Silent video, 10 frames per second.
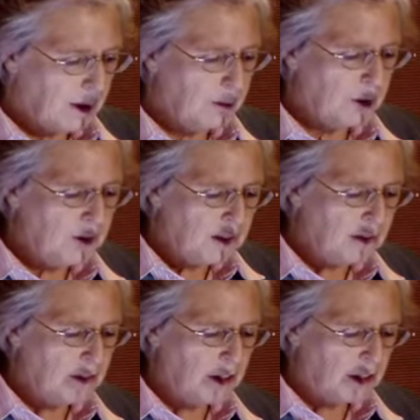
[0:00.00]
But
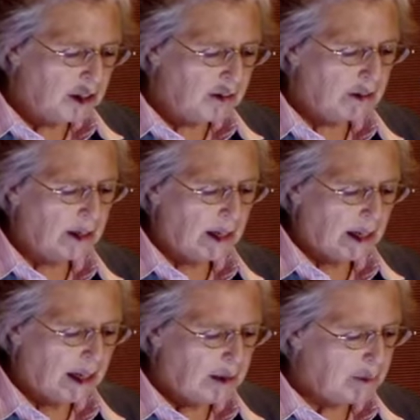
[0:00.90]
these years
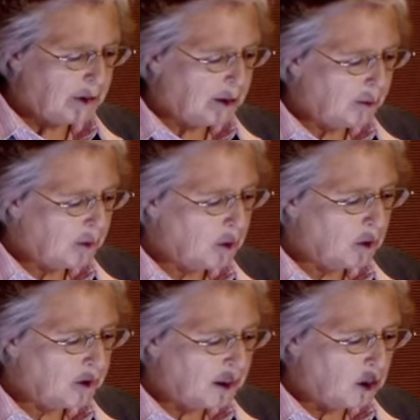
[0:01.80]
helped him to
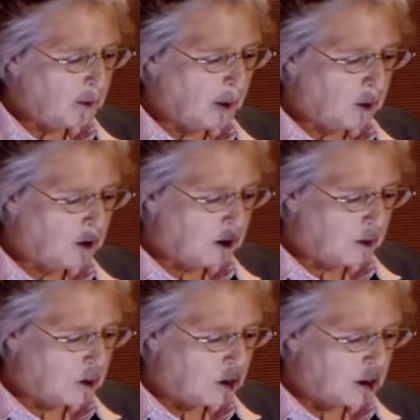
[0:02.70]
think about
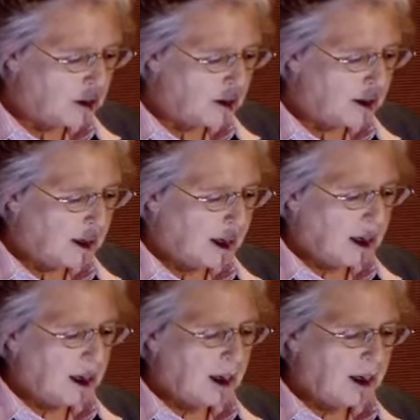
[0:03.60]
sculpture
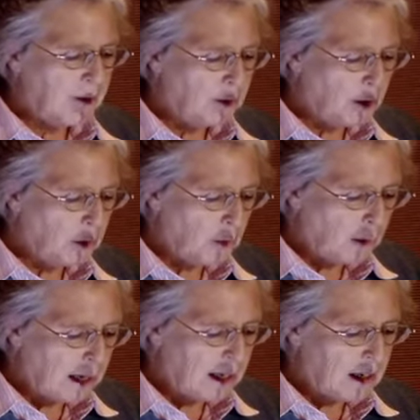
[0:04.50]
and after a
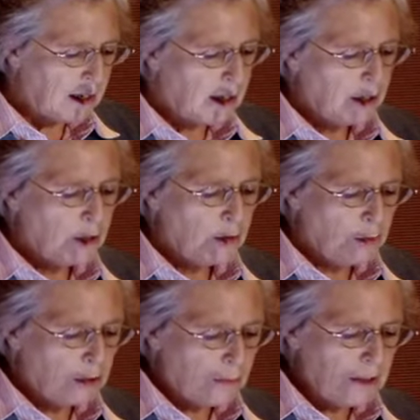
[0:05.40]
while to
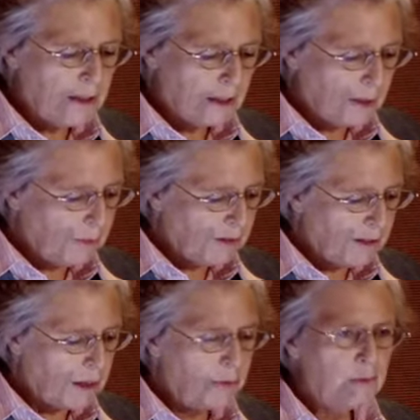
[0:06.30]
commit
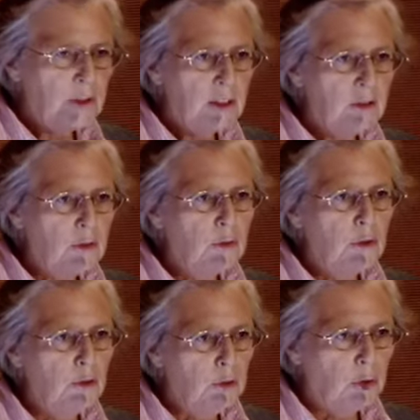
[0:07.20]
himself into
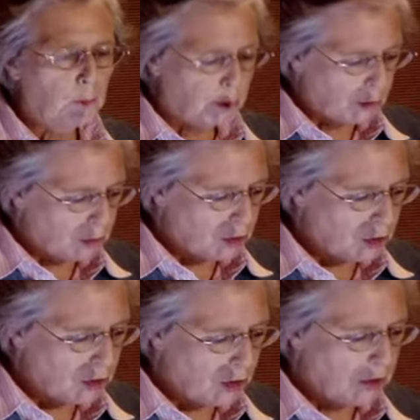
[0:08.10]
a new approach,
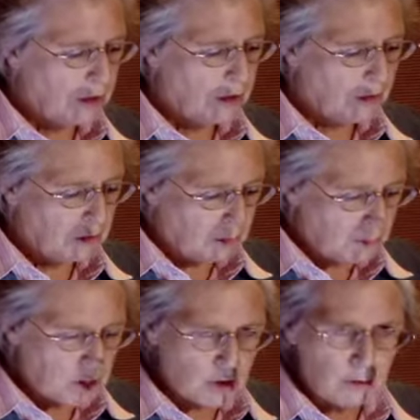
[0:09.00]
the
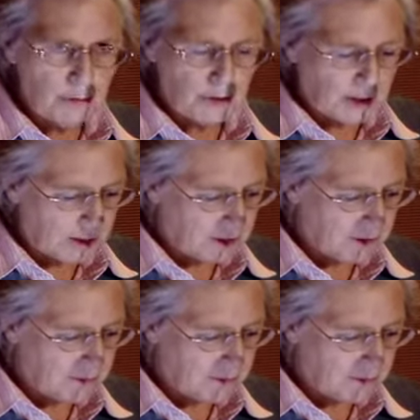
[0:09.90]
partial figure.